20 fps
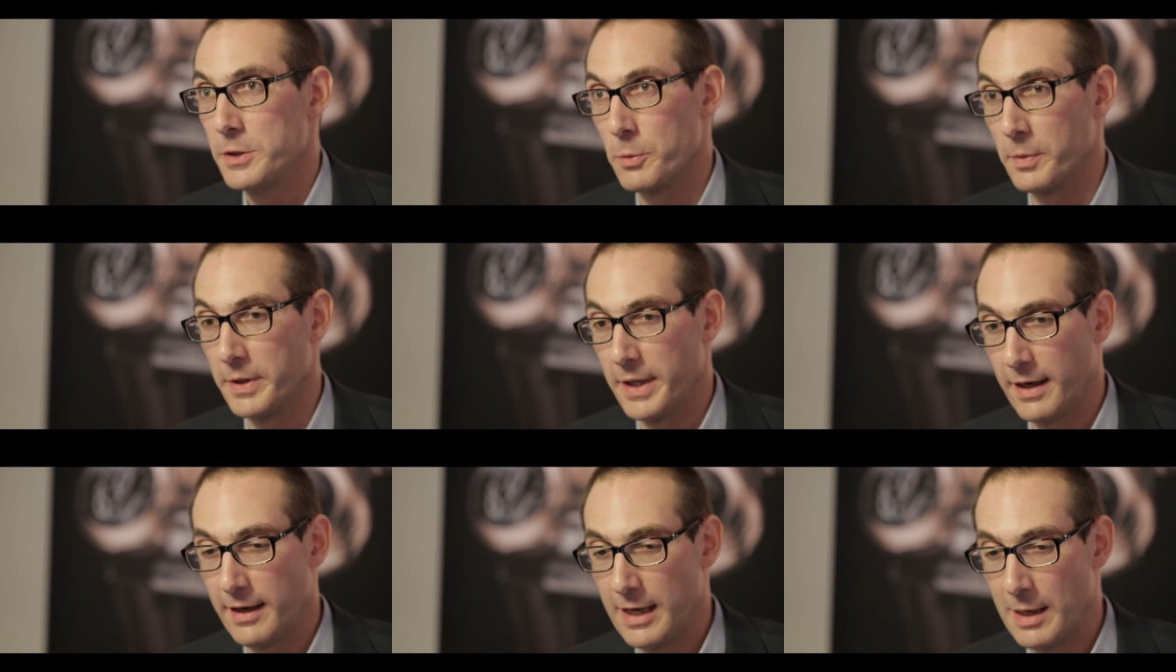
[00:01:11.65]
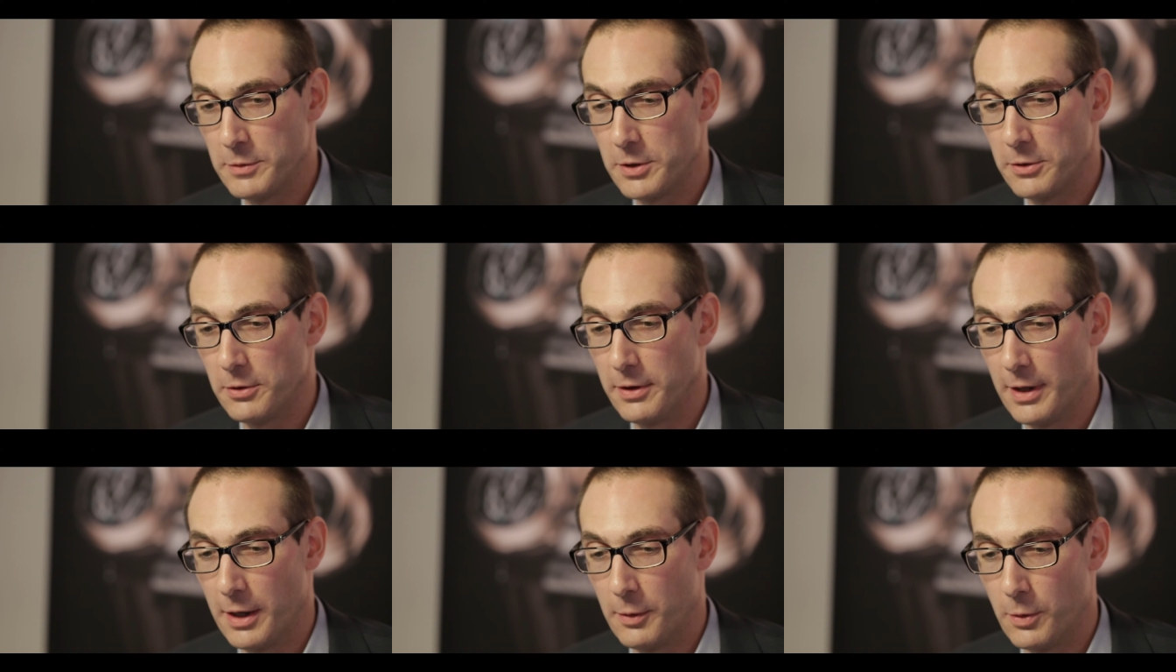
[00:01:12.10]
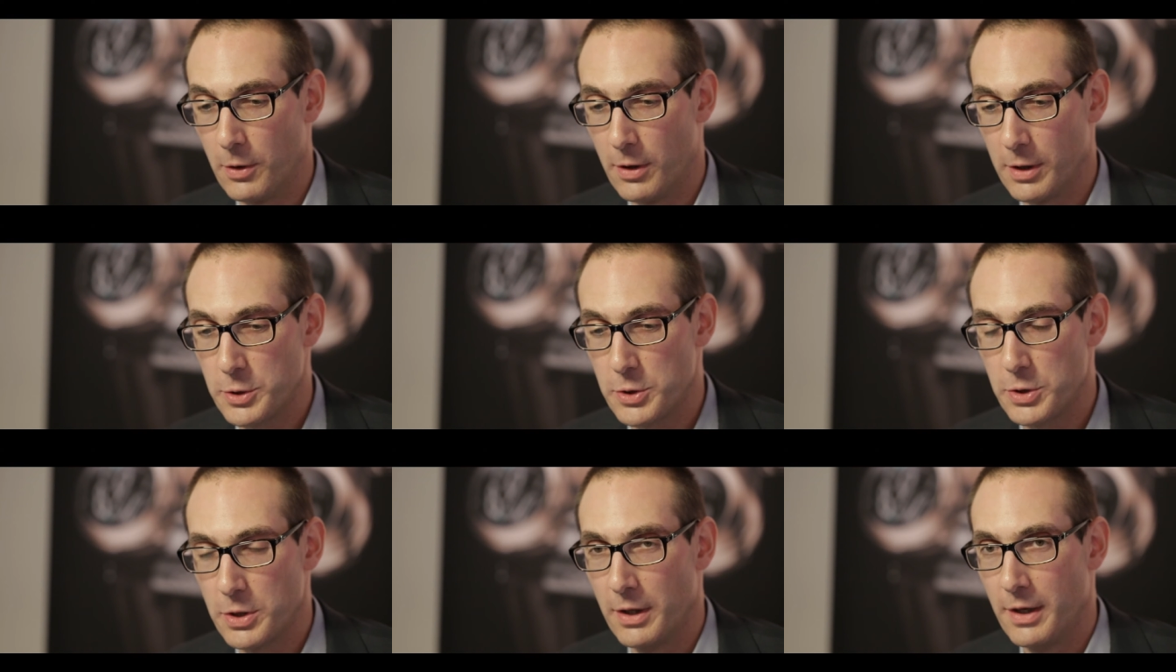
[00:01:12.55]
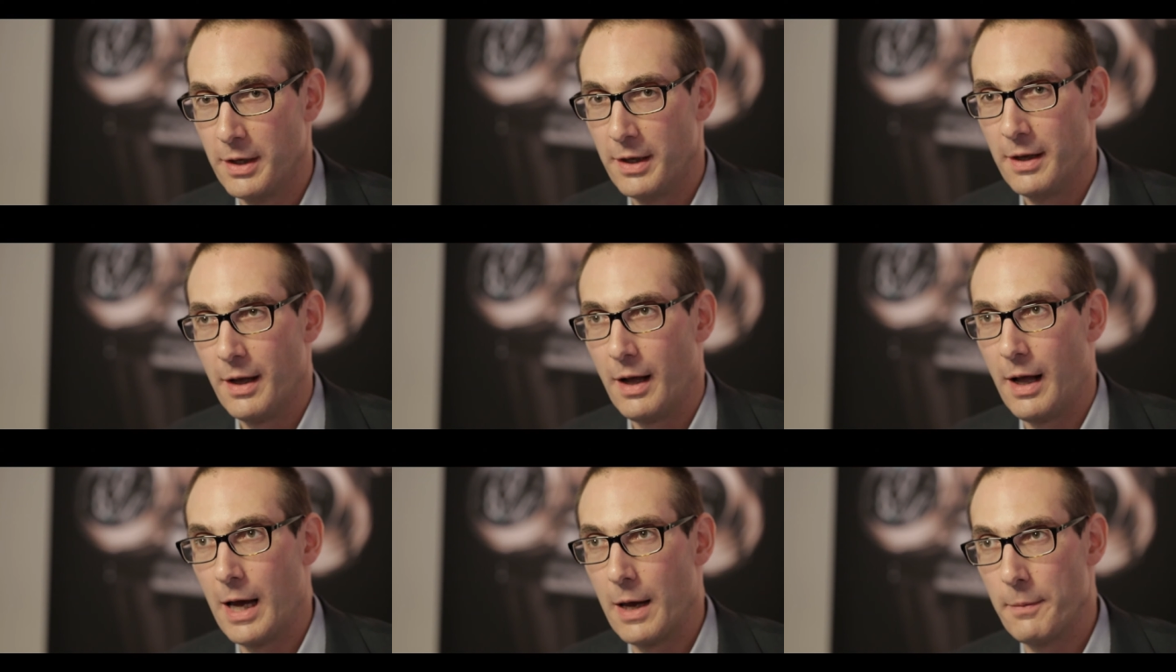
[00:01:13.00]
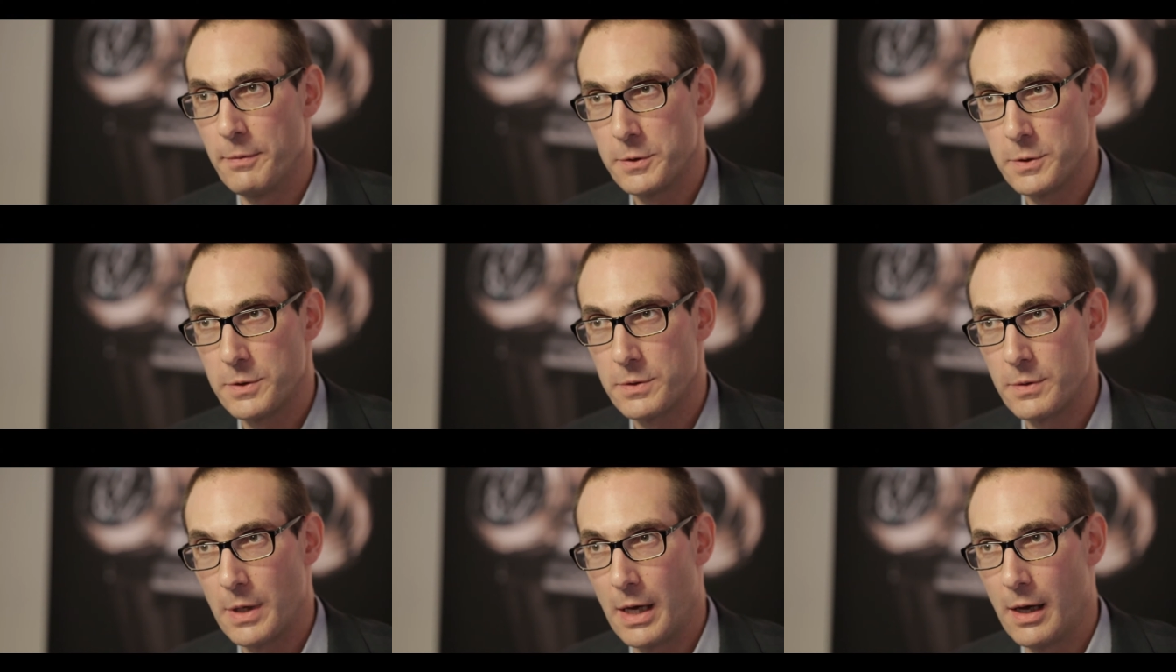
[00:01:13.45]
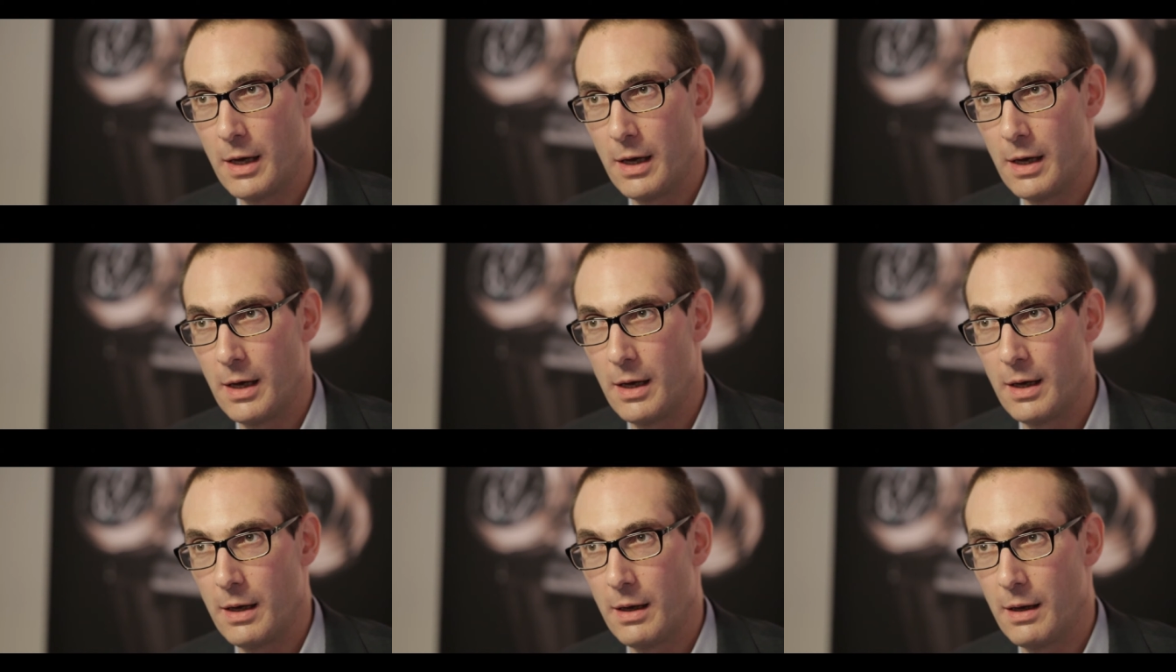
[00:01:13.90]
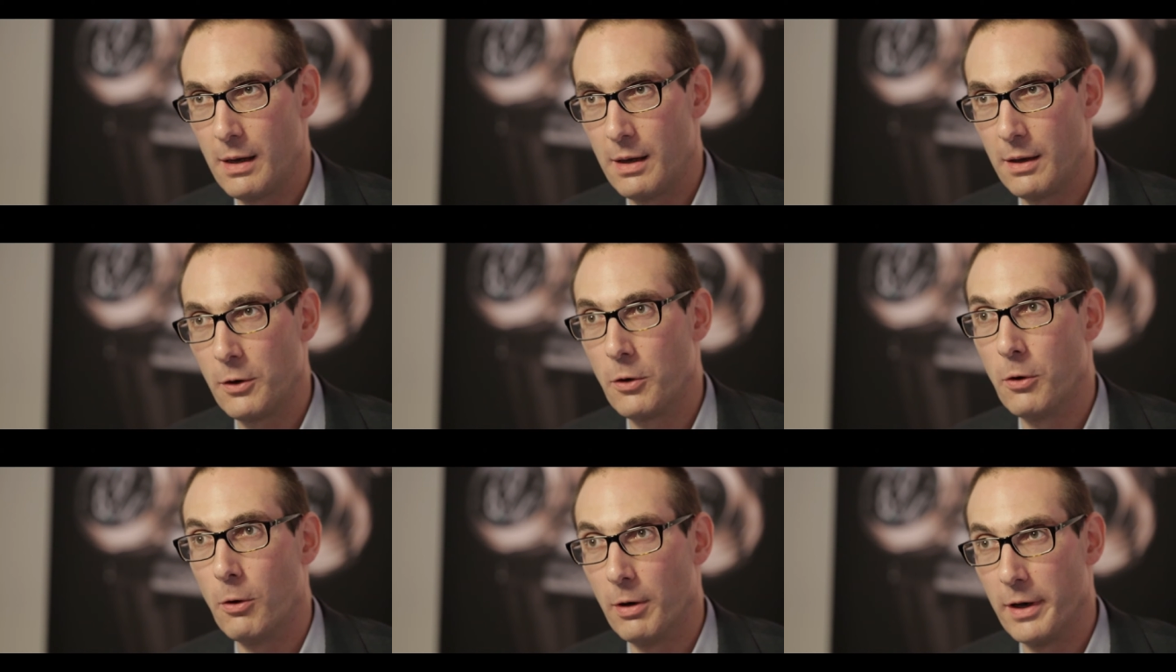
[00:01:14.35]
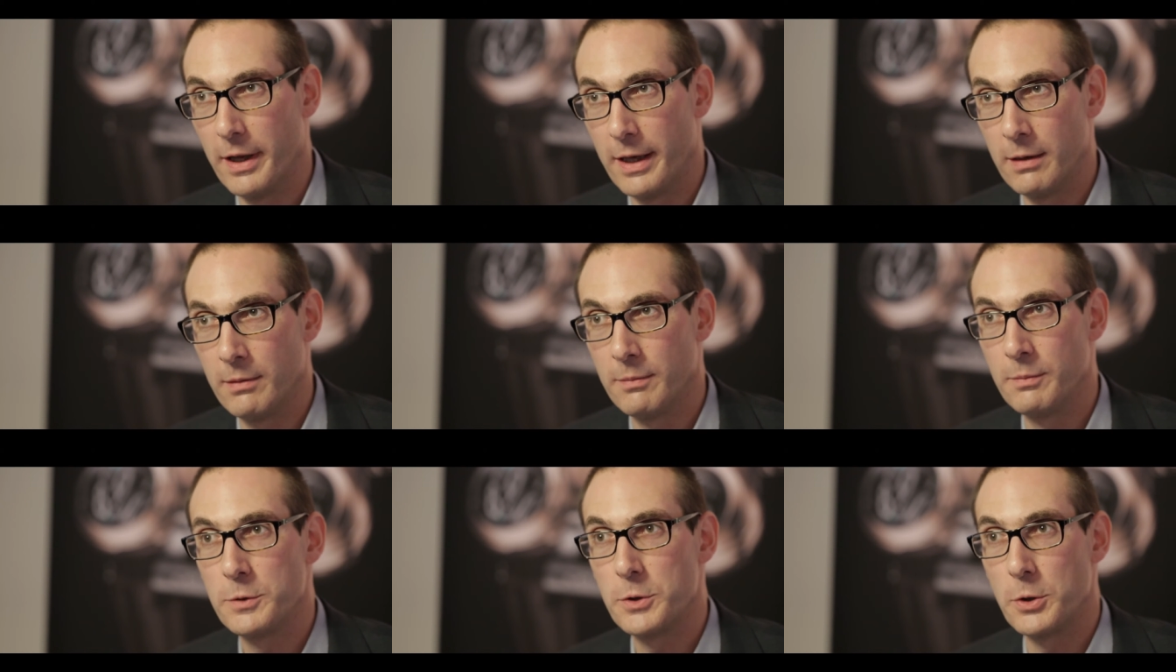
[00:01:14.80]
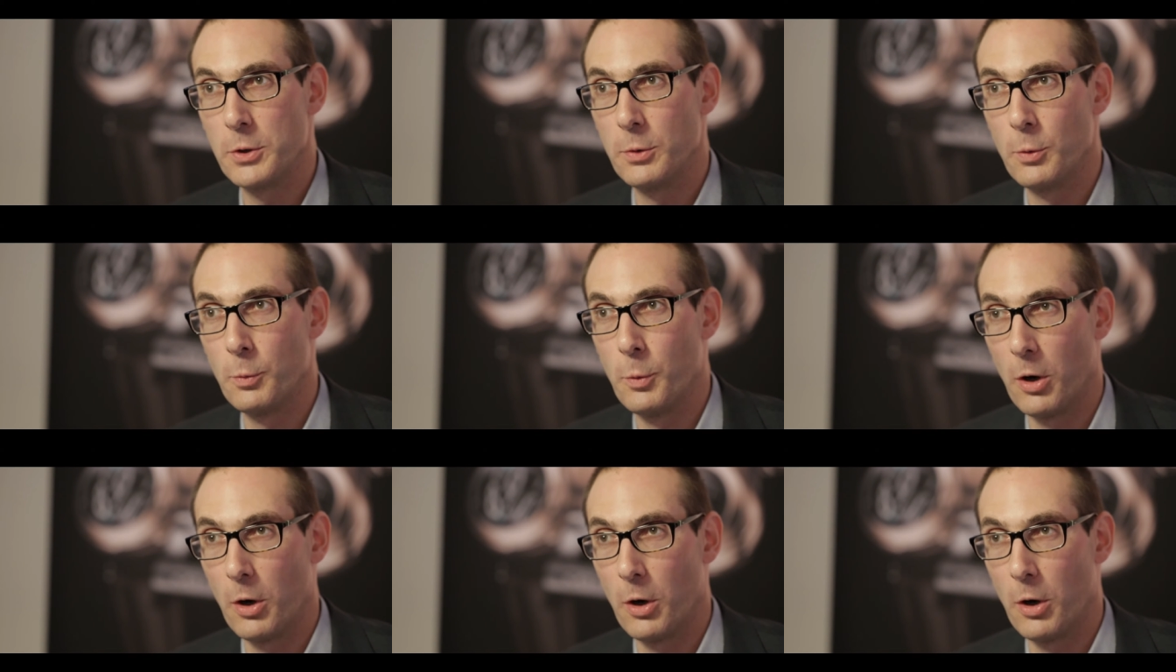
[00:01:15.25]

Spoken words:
So when they came to do that watch, I was called in to